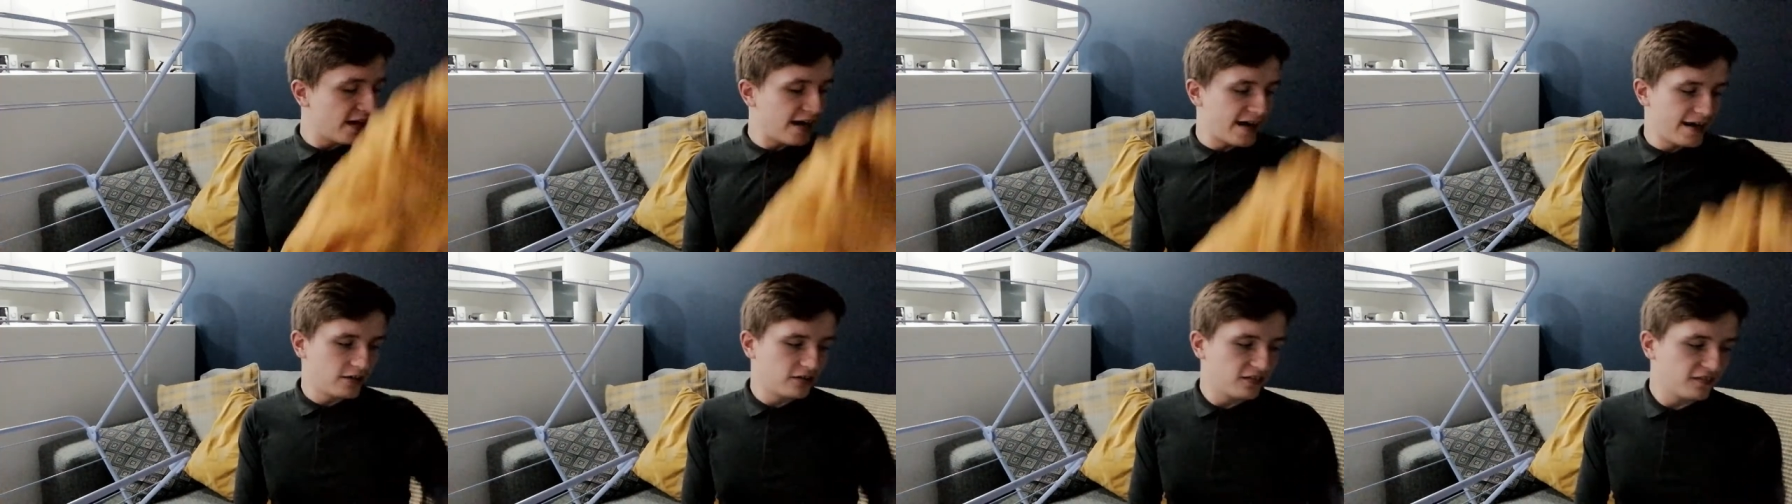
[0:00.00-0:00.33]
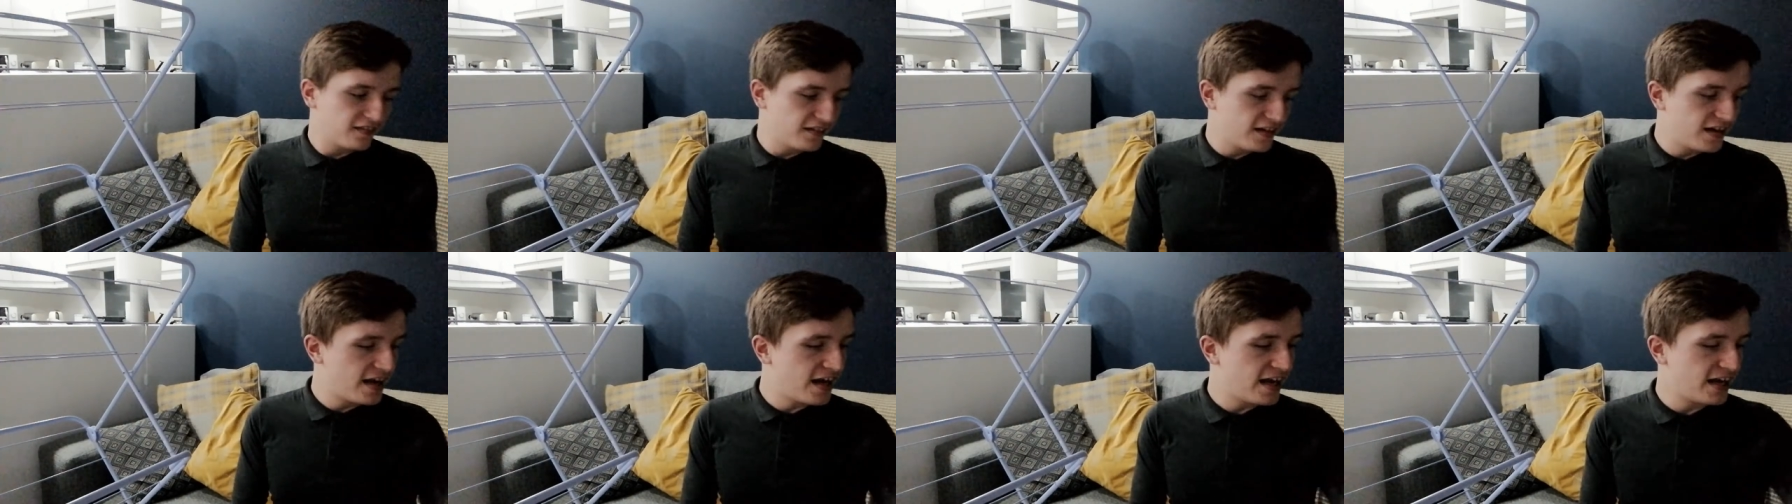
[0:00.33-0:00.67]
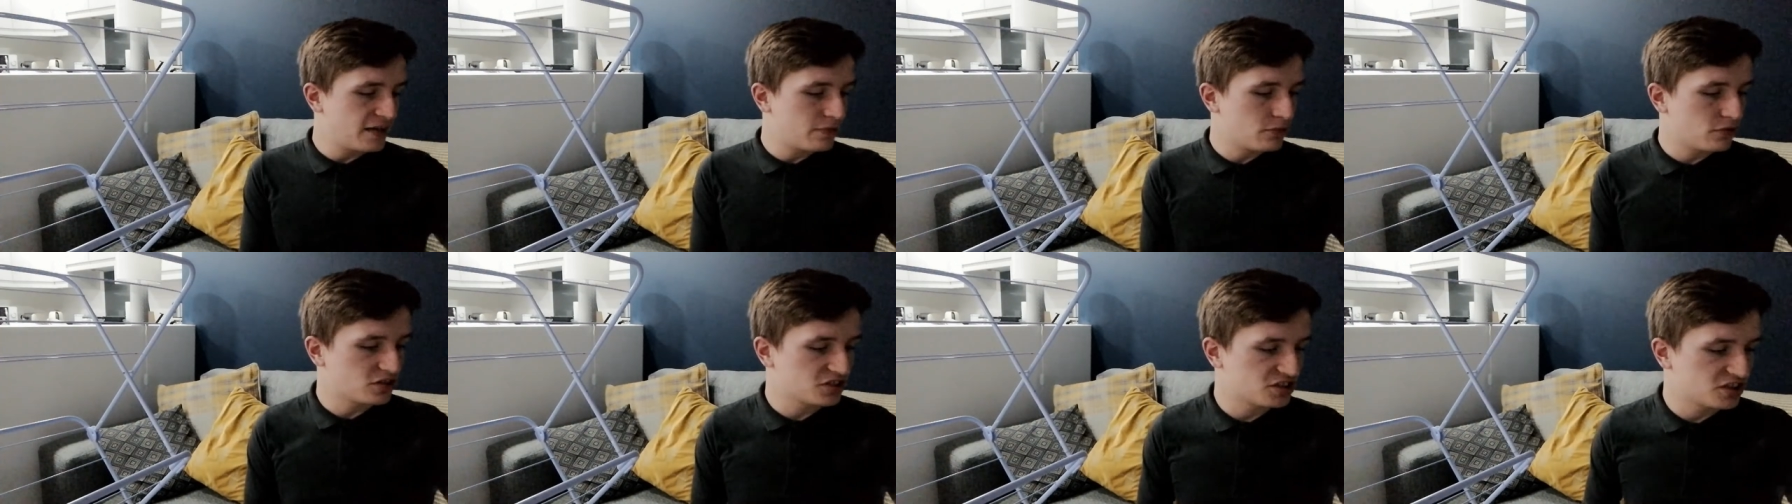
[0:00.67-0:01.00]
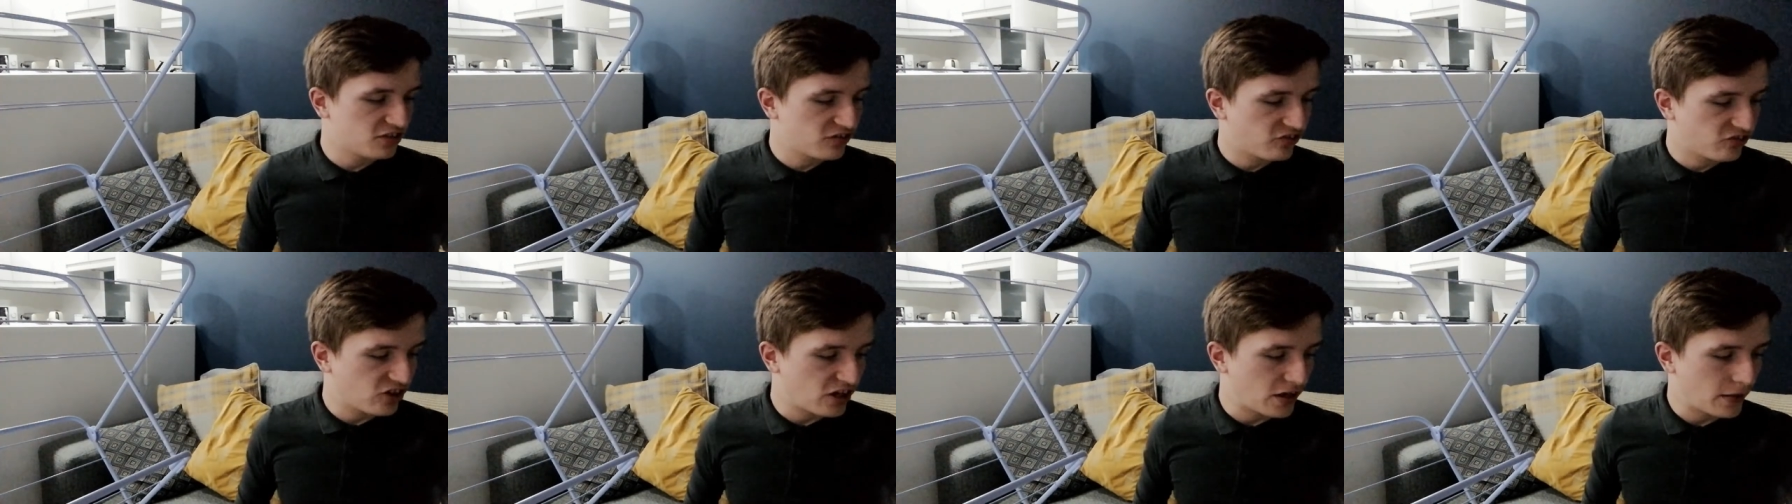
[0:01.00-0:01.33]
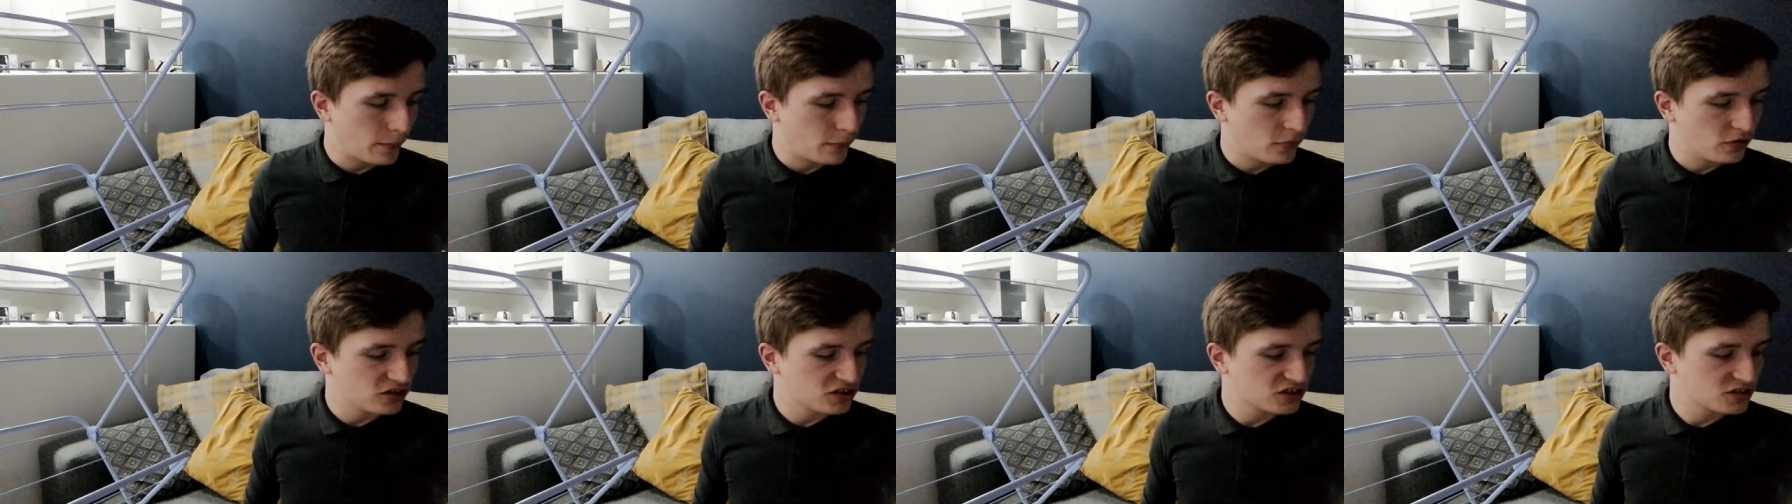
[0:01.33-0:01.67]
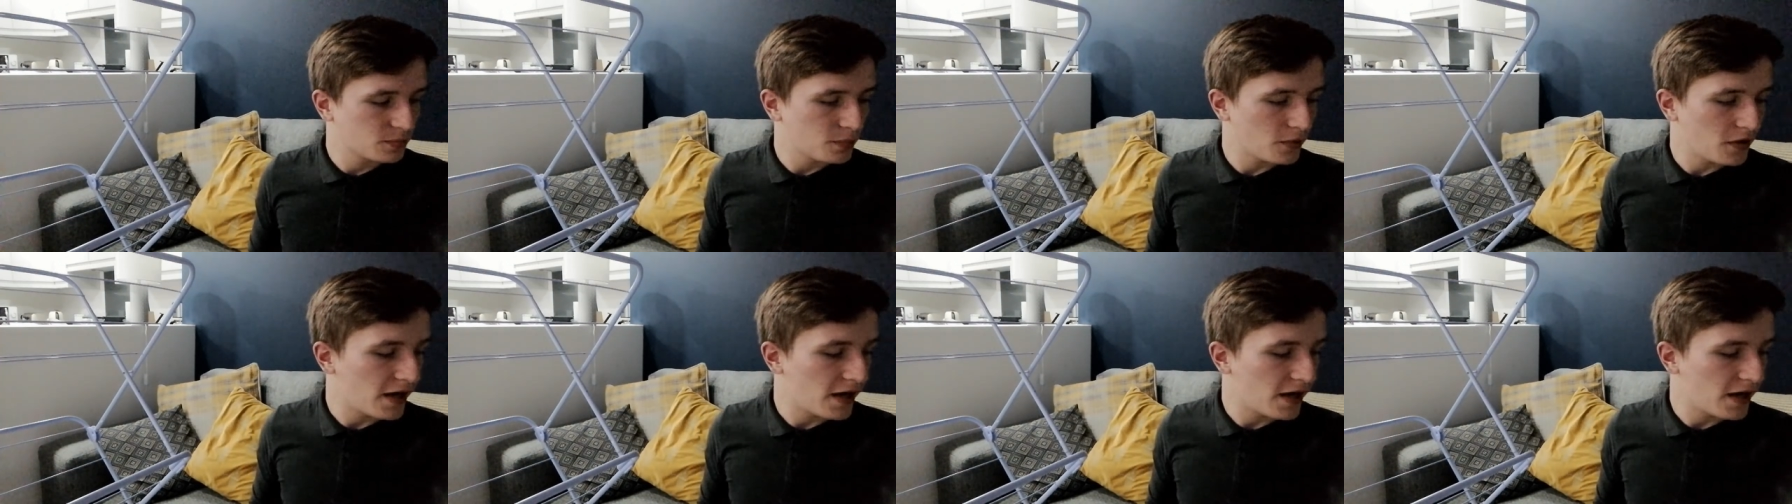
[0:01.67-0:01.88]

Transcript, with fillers: I honestly hate washing so much,